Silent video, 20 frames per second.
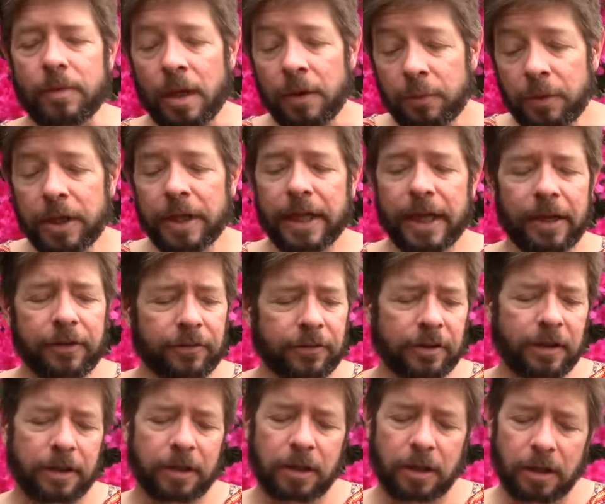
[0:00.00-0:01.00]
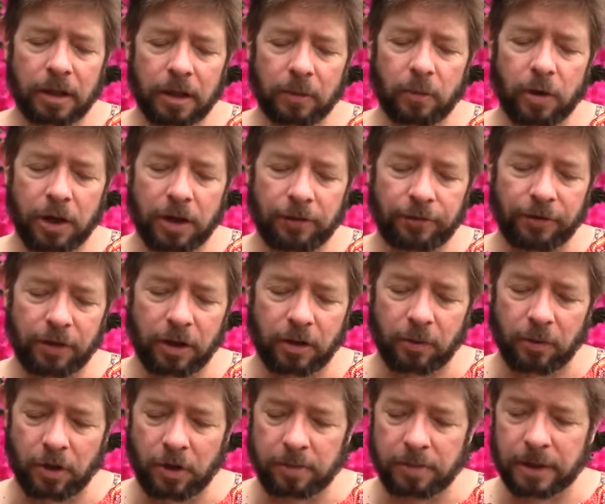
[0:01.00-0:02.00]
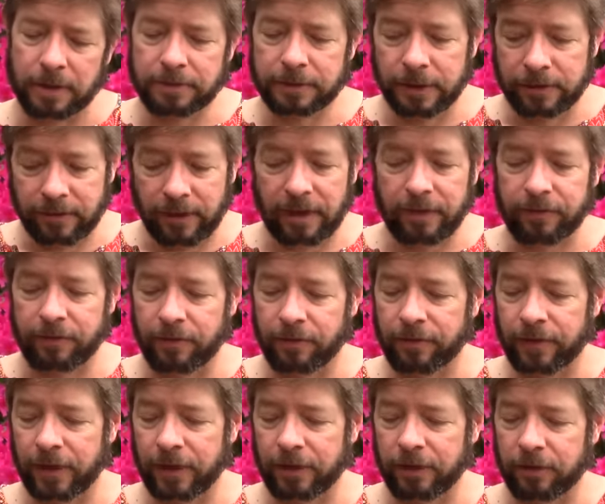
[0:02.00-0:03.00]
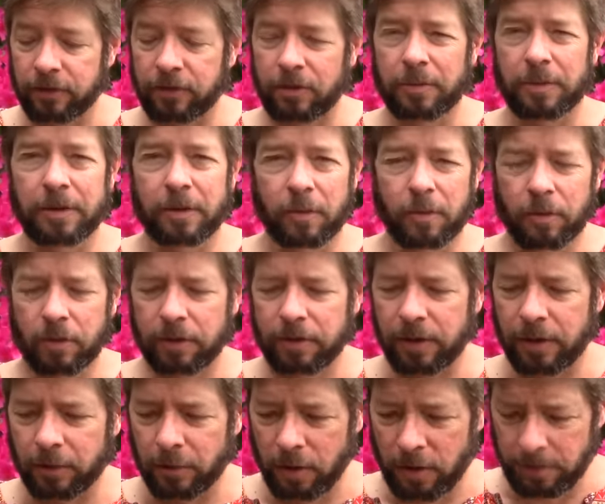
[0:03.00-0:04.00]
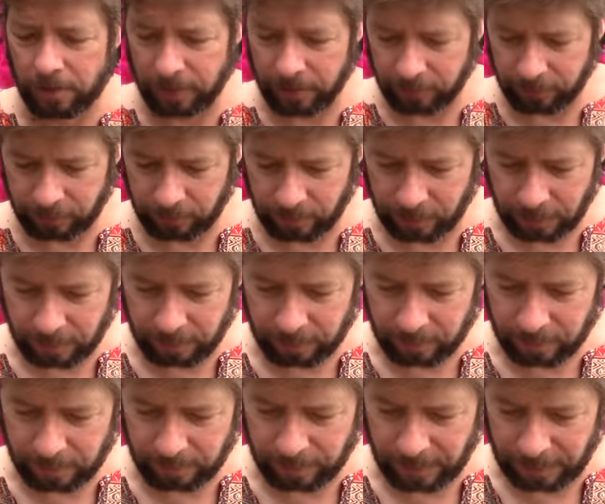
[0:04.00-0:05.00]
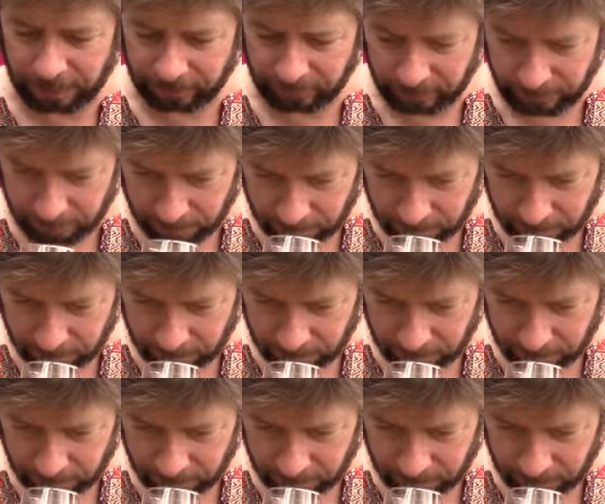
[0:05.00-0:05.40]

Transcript: Really has a wonderful aroma. The taste is very good too. The, the aroma is really what makes it.